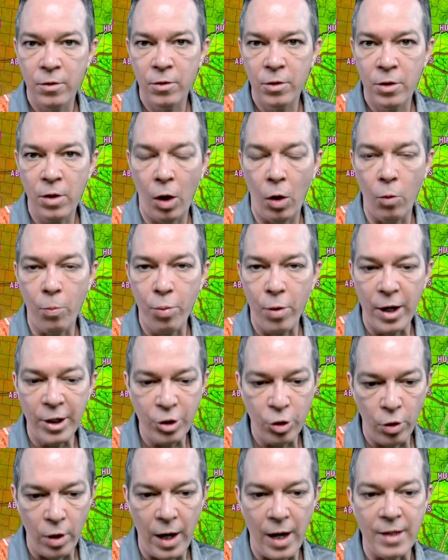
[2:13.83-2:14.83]
low
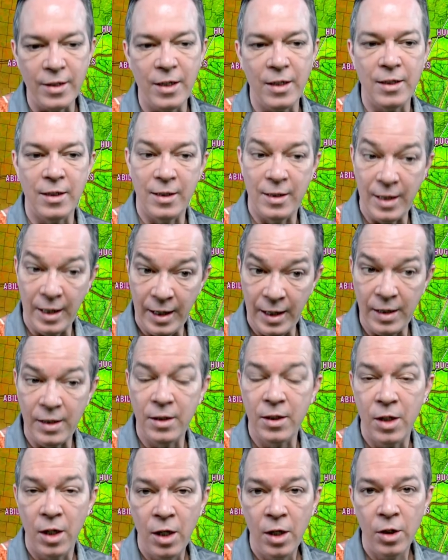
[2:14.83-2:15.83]
pressure as it
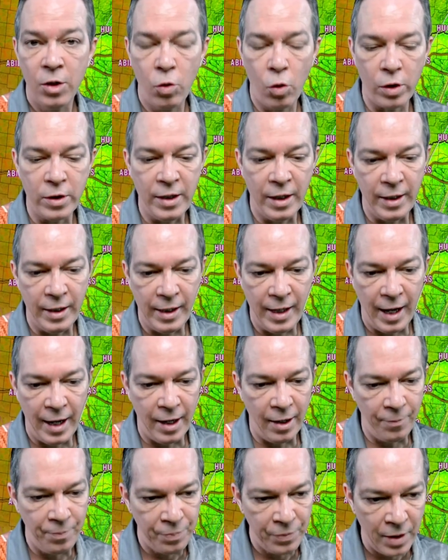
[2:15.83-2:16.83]
zings towards
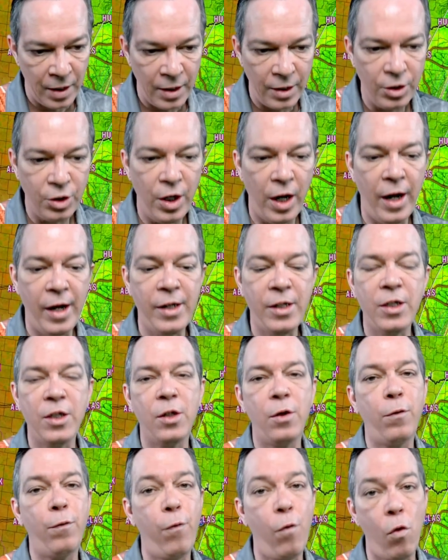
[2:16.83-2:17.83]
Indiana.
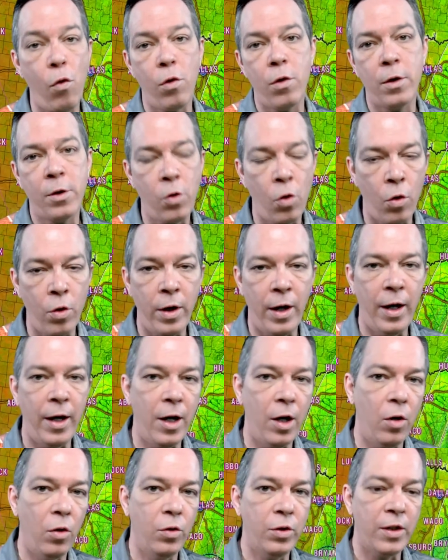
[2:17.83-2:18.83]
Chances for
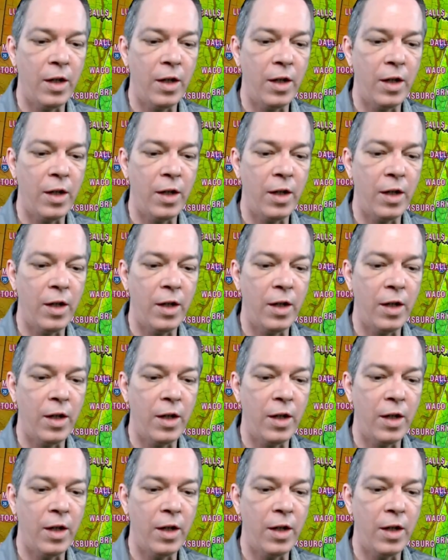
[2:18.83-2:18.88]
tornadoes